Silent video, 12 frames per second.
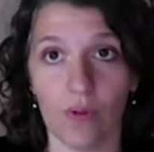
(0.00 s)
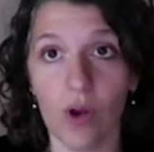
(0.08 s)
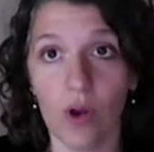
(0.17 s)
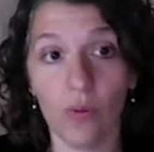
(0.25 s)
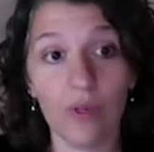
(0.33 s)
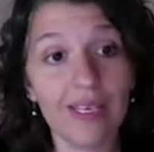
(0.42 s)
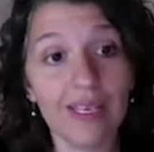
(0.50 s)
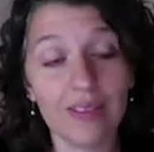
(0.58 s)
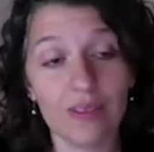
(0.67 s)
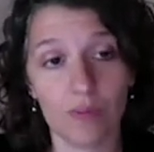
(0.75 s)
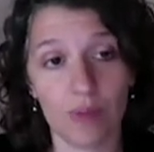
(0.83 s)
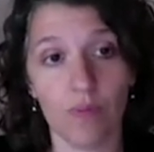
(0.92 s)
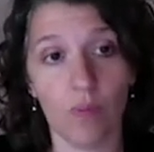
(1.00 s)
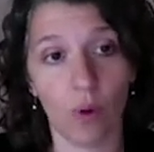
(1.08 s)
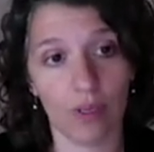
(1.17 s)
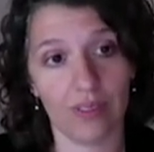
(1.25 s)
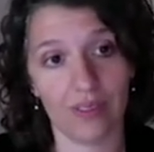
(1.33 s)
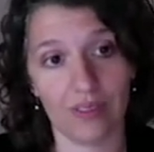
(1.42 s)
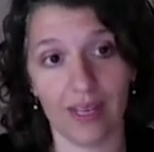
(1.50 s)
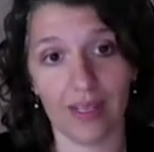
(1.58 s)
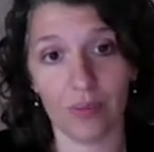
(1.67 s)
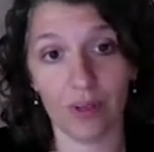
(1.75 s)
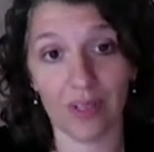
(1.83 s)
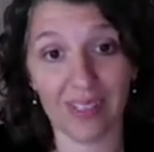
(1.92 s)
We need to be more
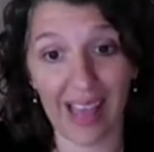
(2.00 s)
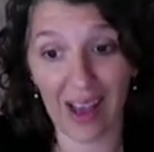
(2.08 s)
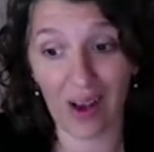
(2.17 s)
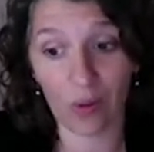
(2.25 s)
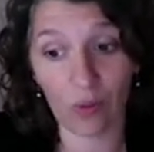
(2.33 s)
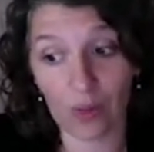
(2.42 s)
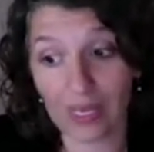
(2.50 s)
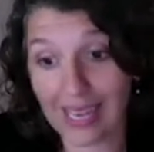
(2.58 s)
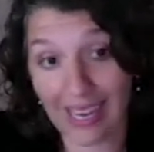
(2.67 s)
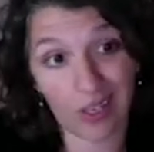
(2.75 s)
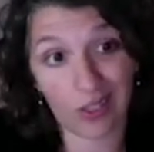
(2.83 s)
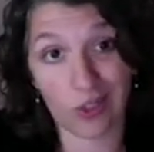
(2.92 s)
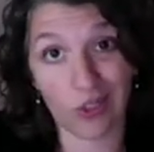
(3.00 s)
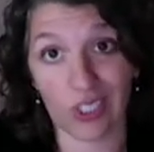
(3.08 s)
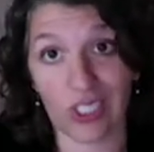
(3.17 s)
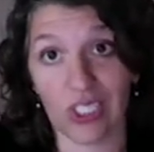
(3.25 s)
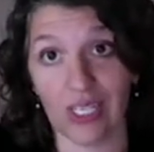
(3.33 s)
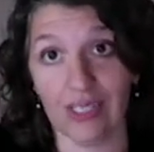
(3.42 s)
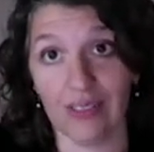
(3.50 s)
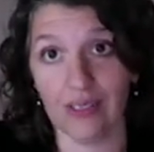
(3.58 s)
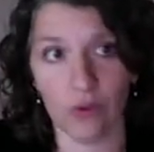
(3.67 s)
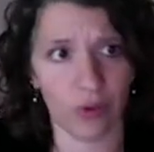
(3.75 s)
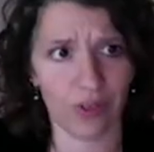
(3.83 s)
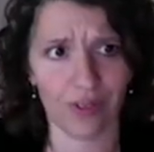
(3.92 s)
sustainable in how we get our nutrition
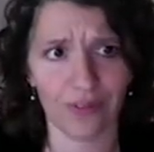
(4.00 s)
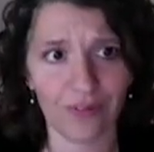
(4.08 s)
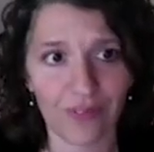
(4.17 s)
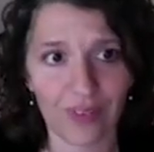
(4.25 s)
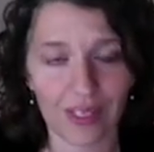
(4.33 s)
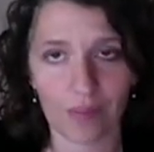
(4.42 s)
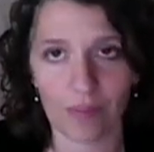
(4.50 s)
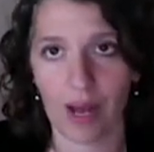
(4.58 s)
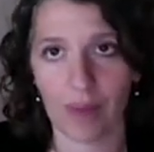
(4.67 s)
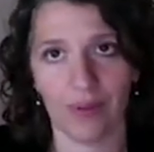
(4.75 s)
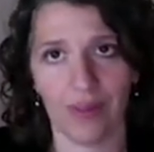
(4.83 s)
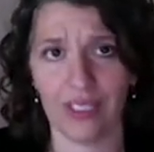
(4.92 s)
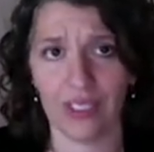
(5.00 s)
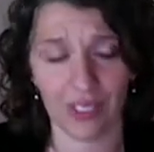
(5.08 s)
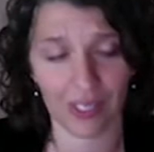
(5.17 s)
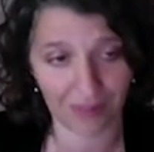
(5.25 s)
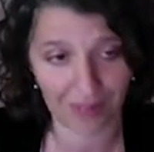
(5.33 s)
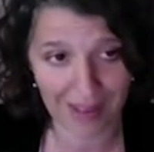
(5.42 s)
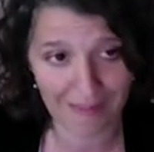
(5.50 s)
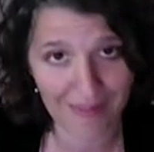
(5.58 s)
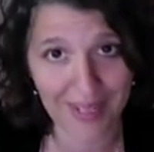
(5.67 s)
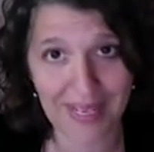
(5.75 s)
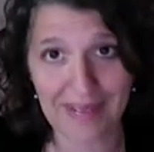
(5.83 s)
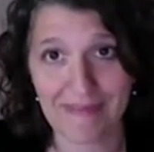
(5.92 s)
in order to feed a population of 10
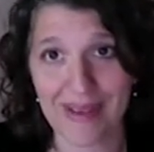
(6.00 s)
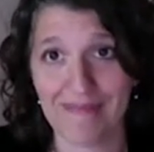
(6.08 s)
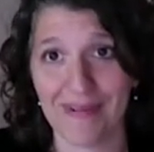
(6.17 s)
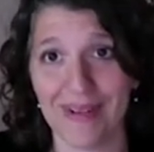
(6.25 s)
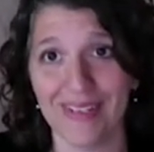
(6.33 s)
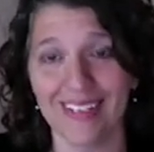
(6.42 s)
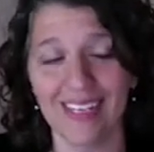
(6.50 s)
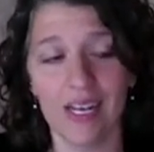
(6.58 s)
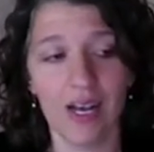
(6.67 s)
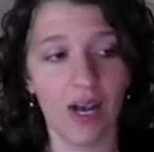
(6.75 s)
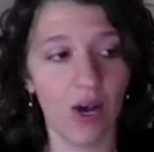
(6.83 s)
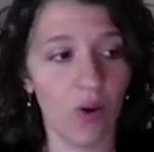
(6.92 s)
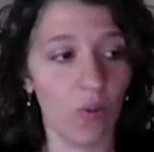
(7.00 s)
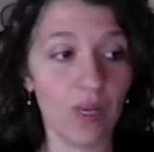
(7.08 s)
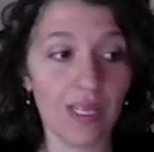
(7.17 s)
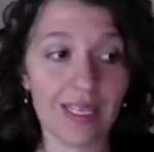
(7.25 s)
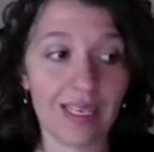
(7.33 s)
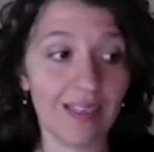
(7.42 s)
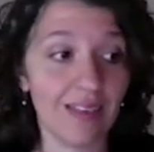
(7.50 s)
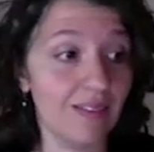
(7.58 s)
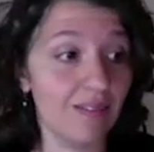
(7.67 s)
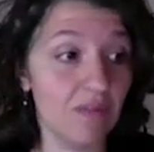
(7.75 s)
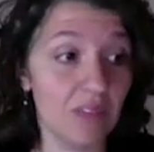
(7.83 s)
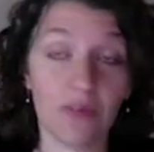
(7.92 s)
billion people. We
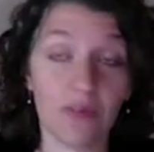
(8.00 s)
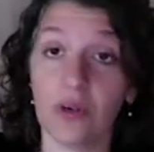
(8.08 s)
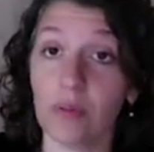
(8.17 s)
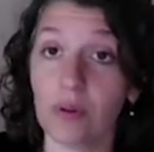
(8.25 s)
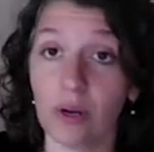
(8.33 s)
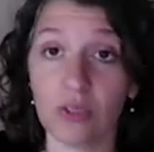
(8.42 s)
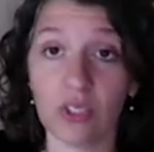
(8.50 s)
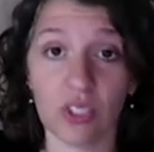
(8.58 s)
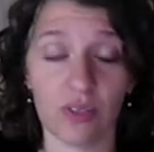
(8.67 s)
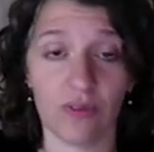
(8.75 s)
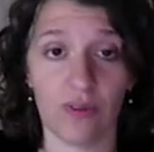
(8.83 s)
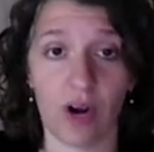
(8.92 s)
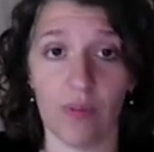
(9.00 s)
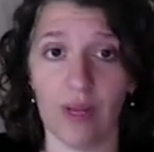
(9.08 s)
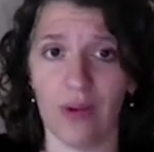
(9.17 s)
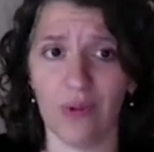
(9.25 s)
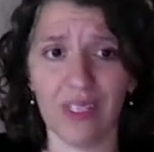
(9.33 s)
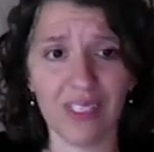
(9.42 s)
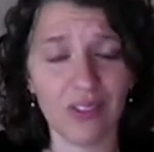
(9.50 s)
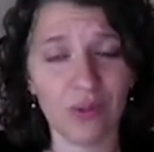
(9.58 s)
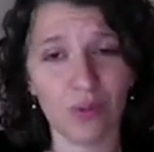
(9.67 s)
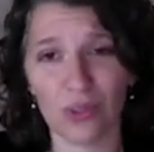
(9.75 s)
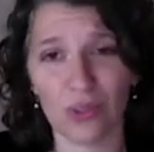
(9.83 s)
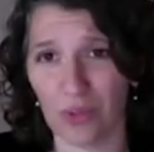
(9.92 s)
need different approaches to farming. We need to
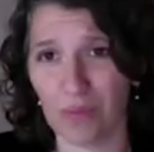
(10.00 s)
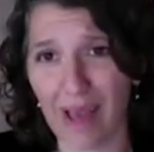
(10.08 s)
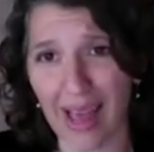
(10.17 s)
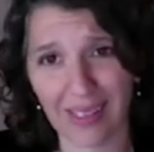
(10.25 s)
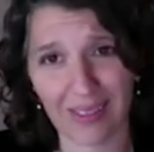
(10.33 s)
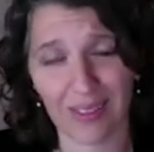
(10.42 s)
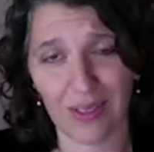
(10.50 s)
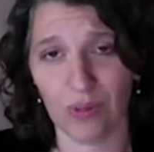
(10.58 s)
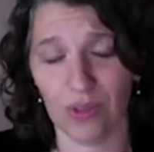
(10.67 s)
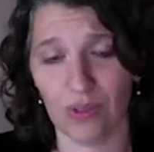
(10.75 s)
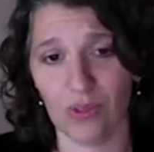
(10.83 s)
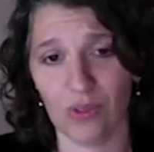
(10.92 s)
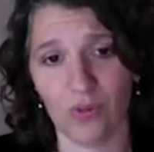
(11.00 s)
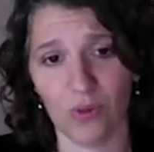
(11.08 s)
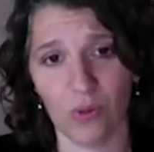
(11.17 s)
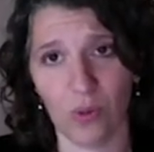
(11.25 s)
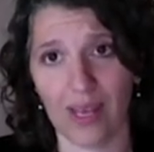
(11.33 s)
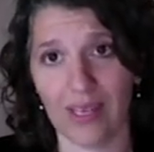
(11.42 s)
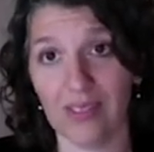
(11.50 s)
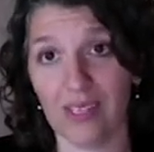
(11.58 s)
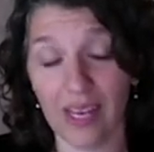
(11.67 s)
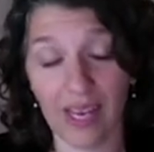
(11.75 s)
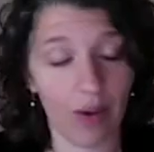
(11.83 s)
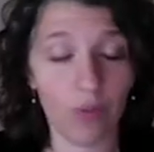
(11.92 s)
dramatically reduce food waste,
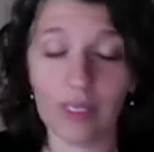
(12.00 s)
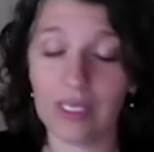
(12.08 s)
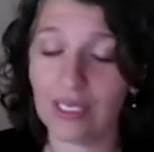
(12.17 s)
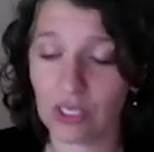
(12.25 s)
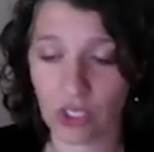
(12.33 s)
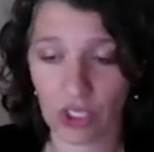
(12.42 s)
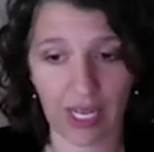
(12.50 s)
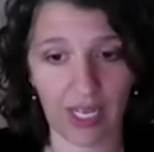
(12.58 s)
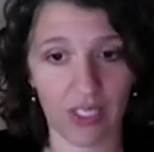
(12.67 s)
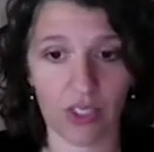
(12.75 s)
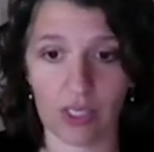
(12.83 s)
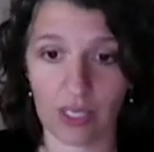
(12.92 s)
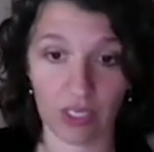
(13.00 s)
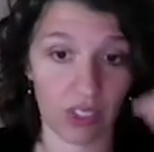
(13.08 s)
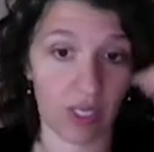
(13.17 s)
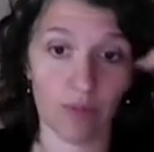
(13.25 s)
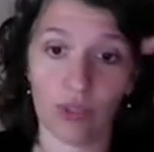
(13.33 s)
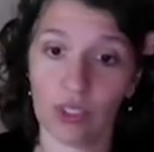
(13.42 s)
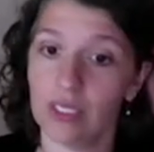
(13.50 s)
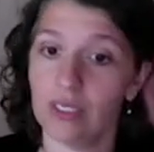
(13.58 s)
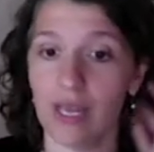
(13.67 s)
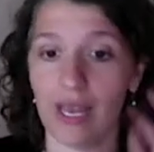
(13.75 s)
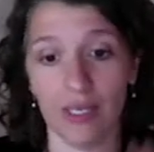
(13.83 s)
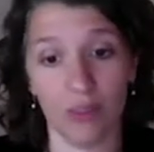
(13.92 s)
and we need to change consumption
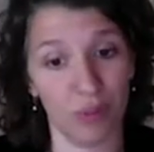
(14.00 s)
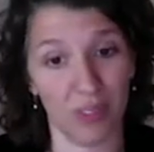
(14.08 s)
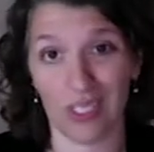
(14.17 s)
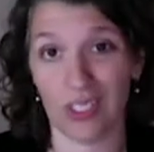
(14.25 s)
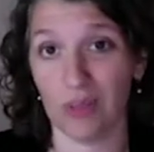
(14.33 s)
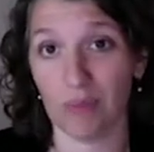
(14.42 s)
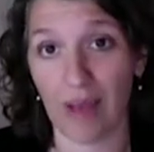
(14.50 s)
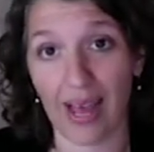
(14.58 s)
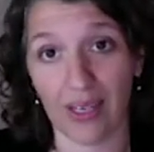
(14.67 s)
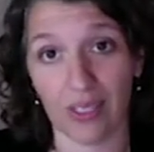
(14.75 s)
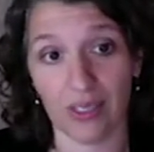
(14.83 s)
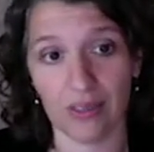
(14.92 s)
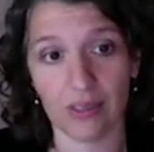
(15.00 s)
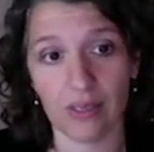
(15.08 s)
and production patterns.